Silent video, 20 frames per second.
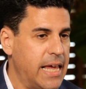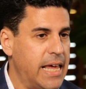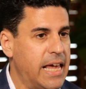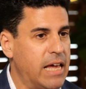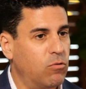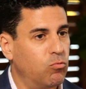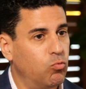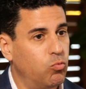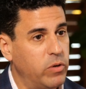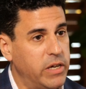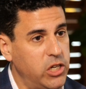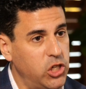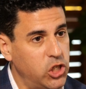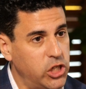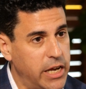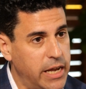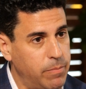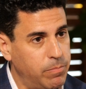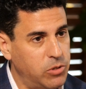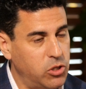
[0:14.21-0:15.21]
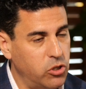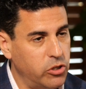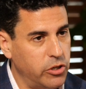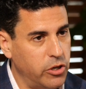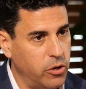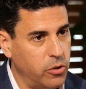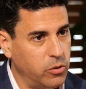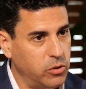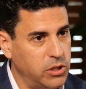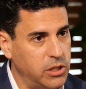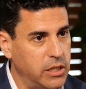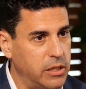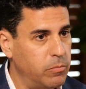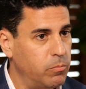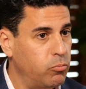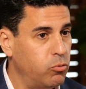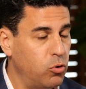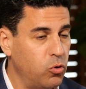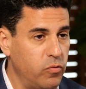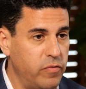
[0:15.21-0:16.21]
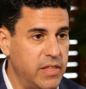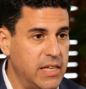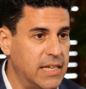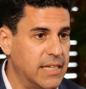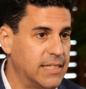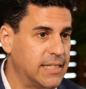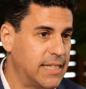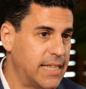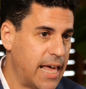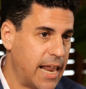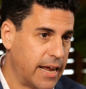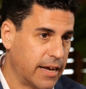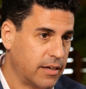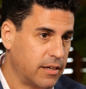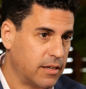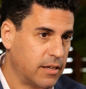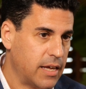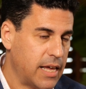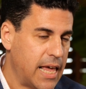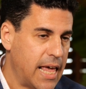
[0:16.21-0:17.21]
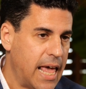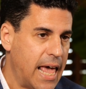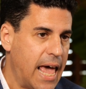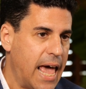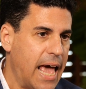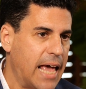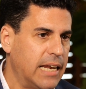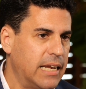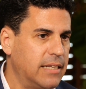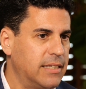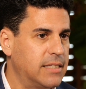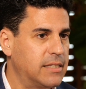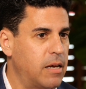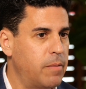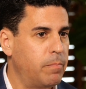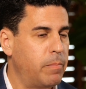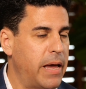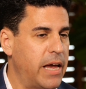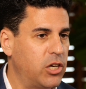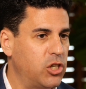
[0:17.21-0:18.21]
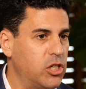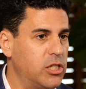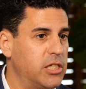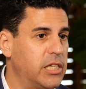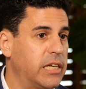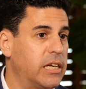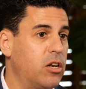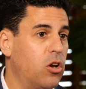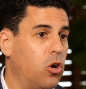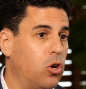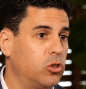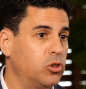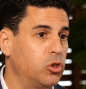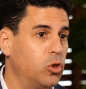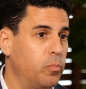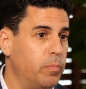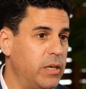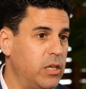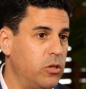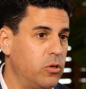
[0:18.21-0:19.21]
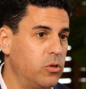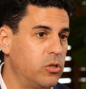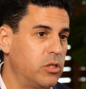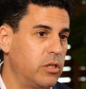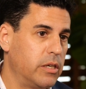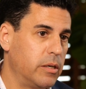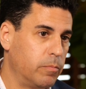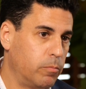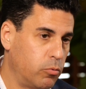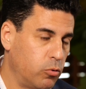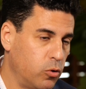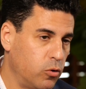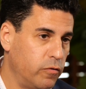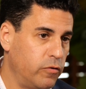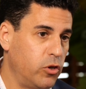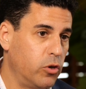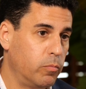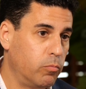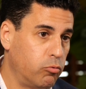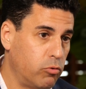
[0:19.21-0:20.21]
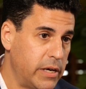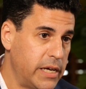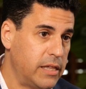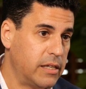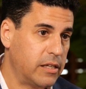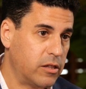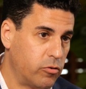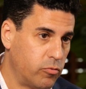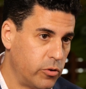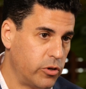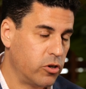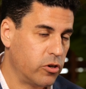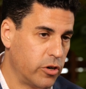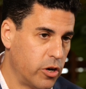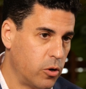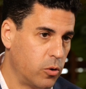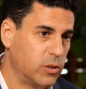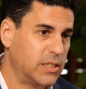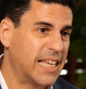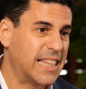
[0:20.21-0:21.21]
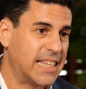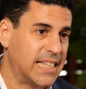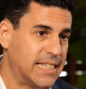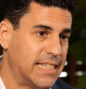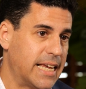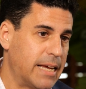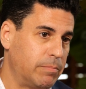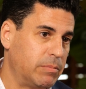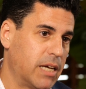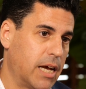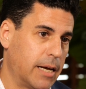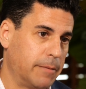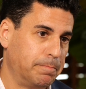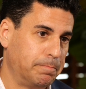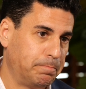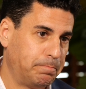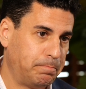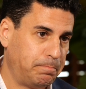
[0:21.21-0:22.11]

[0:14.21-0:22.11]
It reshapes your nose to improve the aesthetic, and in some patients it can also be used to improve your breathing through your nose at the same time.